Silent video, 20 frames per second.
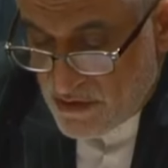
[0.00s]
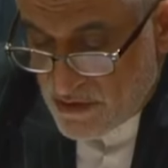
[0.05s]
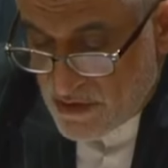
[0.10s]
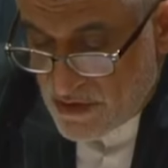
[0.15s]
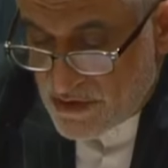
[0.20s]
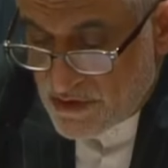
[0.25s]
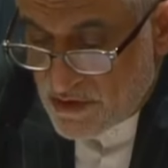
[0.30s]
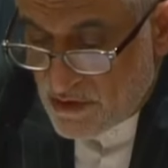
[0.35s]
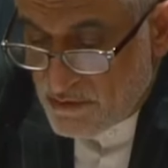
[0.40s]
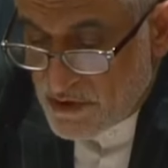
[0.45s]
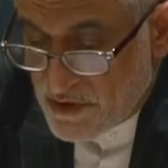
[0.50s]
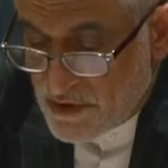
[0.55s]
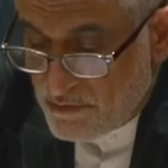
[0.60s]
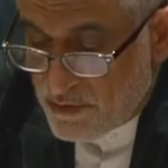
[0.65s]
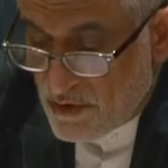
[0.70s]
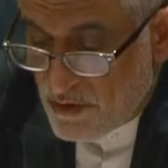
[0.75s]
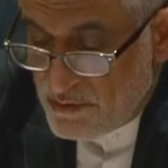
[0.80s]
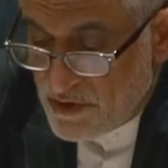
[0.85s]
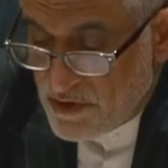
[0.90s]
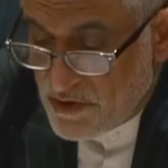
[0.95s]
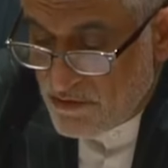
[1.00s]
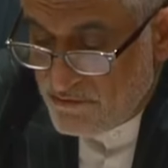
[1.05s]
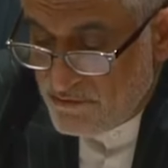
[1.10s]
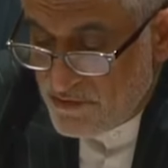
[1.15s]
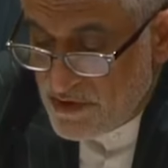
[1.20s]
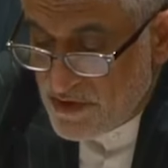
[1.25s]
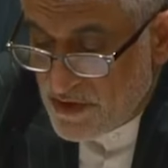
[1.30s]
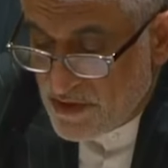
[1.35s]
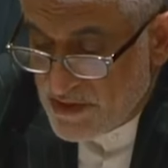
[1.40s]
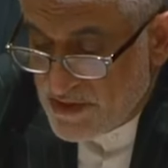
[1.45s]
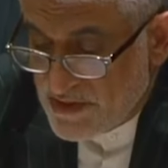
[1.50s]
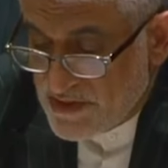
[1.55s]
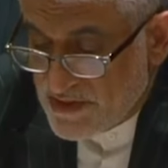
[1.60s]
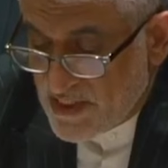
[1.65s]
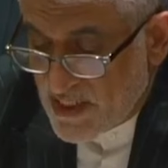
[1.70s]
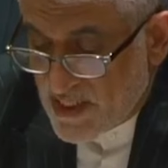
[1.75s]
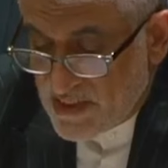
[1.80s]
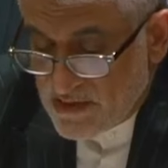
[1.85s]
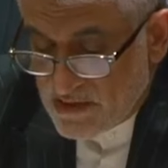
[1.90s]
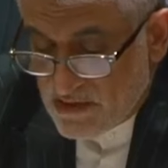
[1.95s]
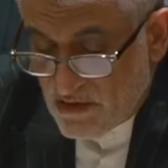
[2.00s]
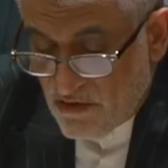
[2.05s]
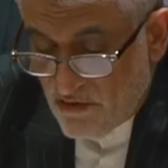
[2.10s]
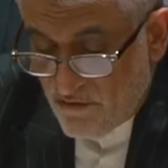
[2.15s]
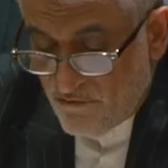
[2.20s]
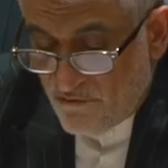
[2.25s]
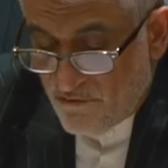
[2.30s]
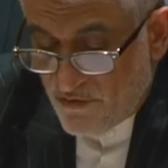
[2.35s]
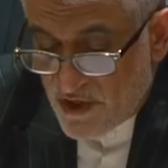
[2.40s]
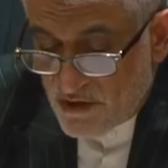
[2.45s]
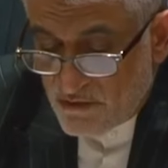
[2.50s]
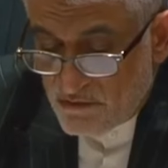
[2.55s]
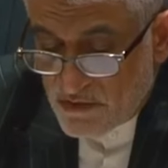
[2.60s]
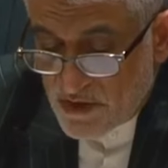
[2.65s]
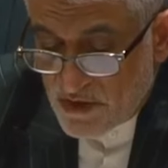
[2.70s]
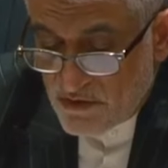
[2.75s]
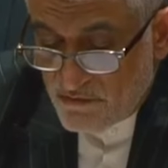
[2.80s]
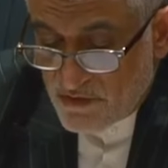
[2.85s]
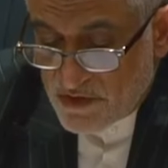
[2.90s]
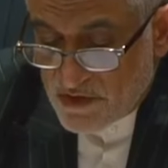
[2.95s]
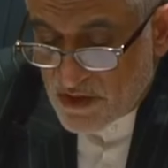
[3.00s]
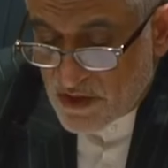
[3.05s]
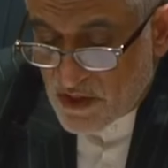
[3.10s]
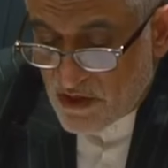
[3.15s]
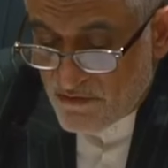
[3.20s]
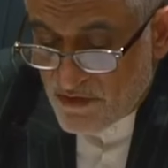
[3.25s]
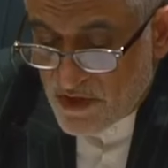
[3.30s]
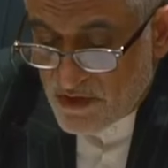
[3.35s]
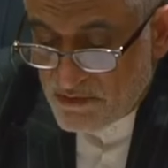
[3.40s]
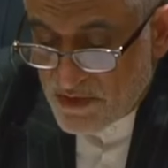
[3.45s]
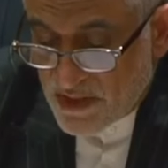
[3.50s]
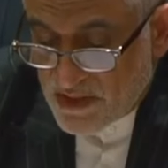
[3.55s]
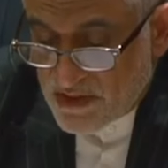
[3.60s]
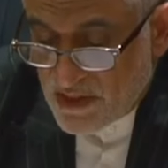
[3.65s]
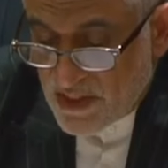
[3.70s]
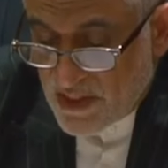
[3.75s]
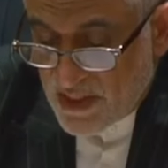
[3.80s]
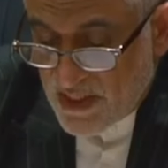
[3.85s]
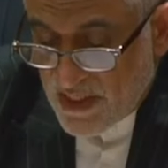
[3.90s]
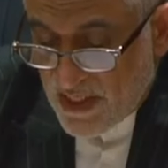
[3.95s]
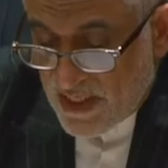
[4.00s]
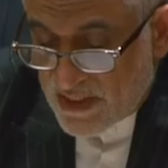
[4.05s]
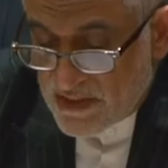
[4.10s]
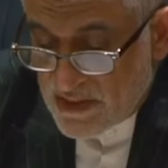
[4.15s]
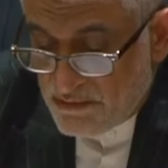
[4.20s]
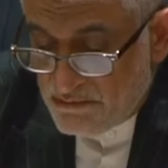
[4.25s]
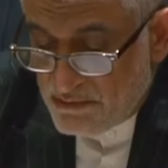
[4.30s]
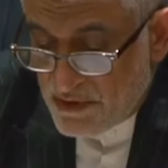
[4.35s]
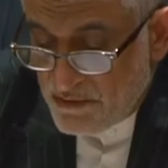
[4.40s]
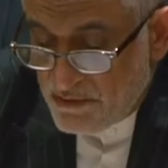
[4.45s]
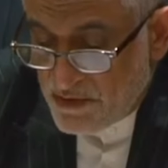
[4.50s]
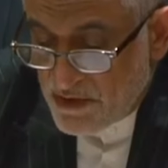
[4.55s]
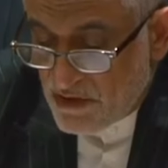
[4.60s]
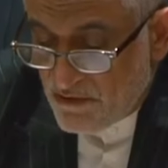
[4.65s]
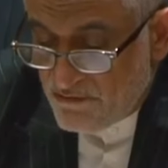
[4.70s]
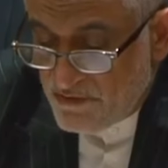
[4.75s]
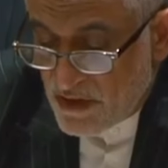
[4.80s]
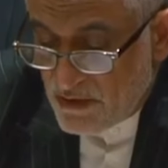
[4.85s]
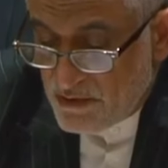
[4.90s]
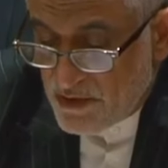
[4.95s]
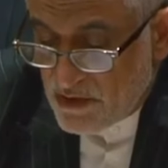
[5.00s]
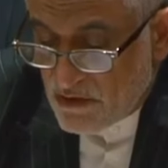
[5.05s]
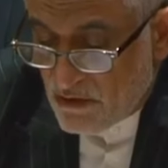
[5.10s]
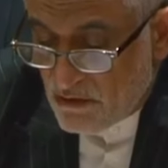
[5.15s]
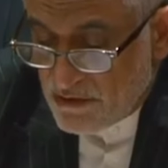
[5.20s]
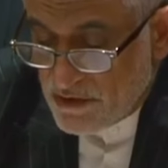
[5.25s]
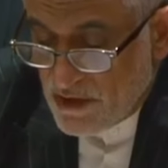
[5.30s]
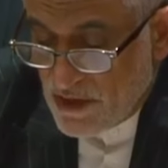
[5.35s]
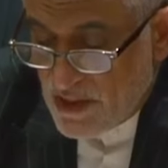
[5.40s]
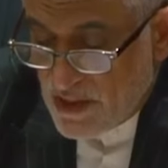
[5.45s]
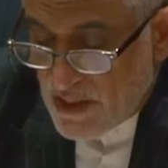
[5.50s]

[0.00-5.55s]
The Islamic Republic of Iran stands firmly with the government and the people of Lebanon,